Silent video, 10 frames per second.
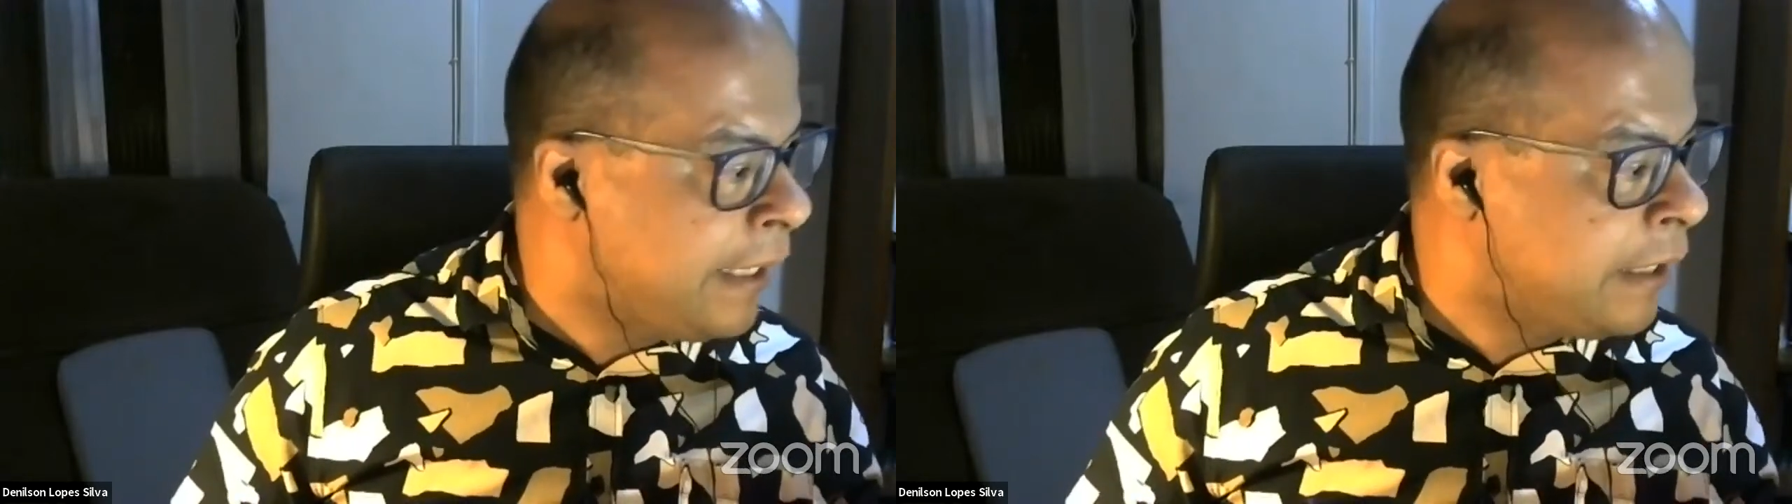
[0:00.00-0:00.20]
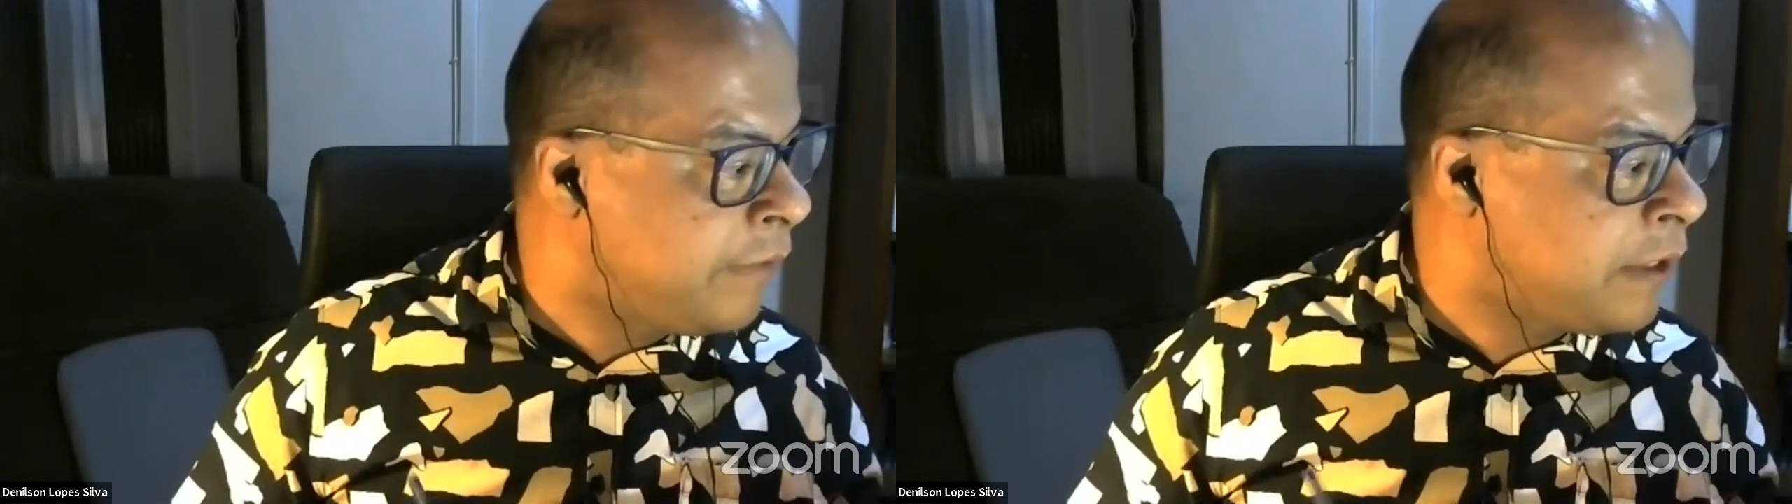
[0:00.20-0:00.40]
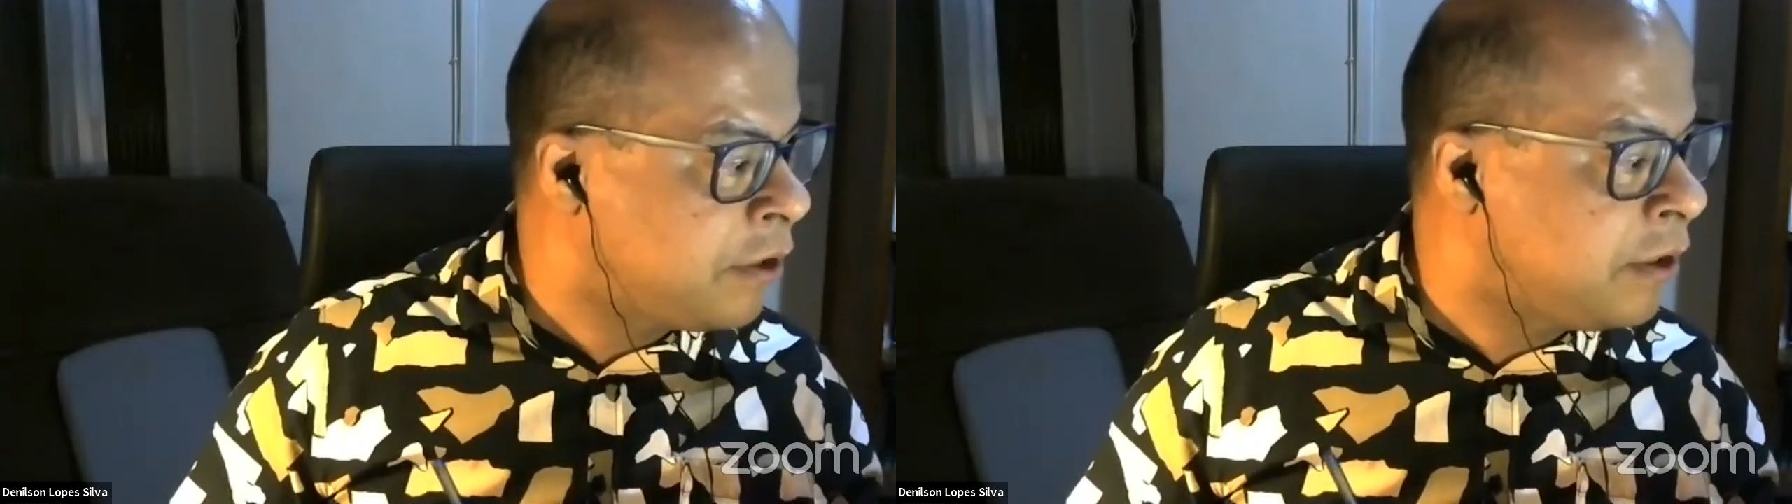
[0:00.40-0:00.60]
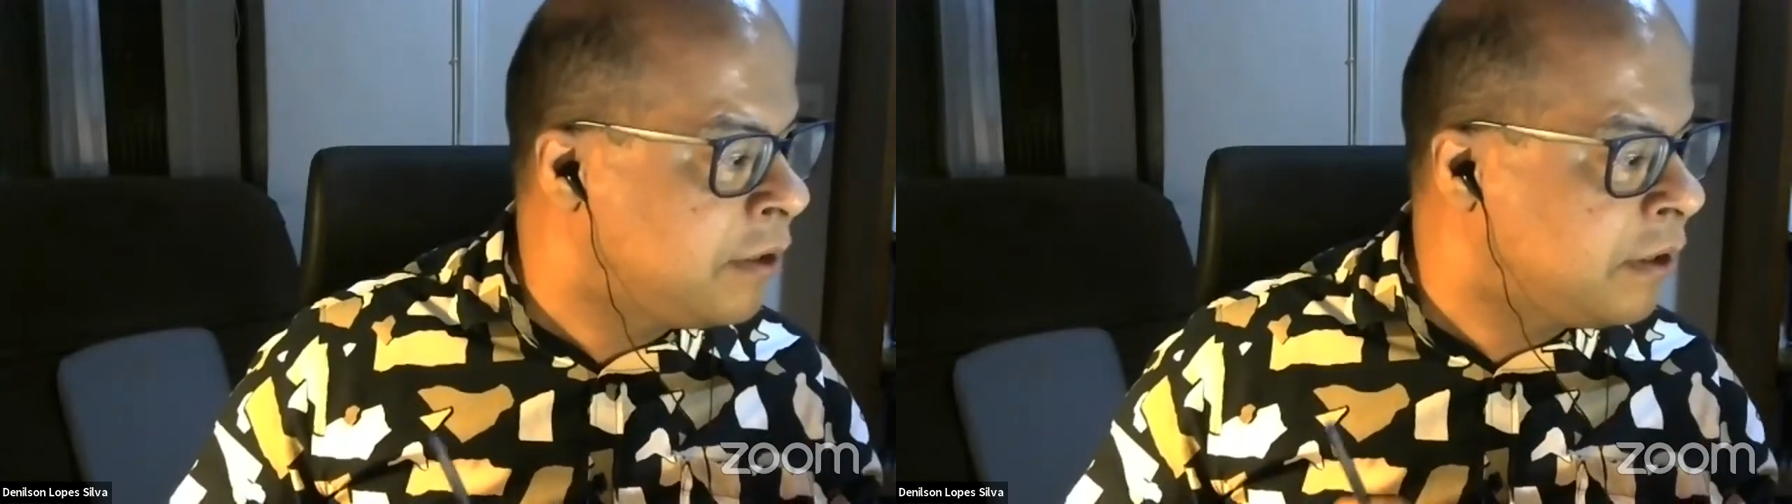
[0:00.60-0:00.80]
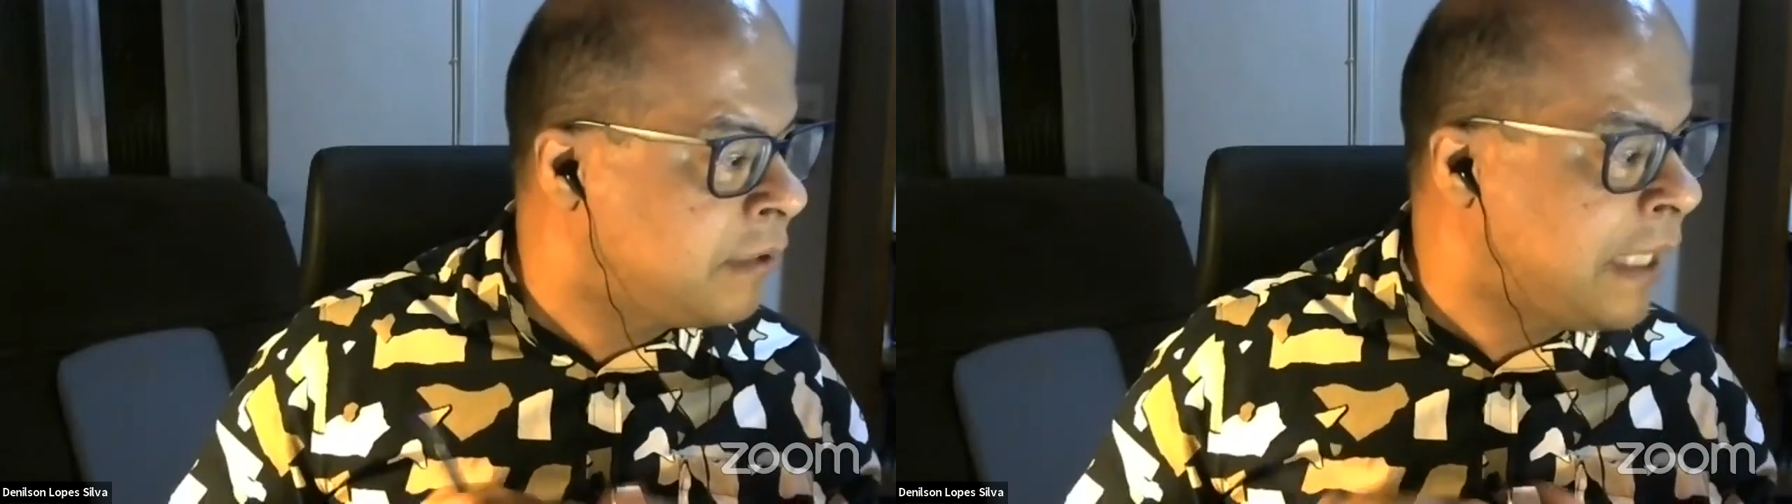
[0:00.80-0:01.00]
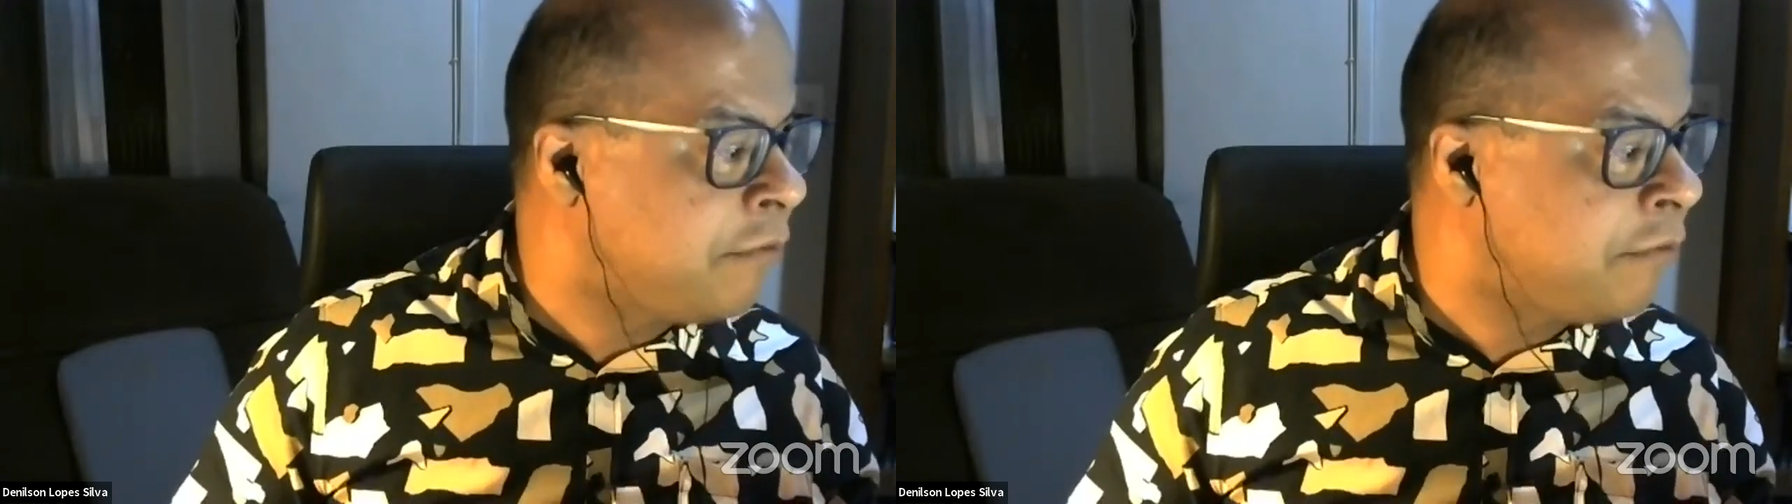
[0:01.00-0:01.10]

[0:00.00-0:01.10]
indifferent to that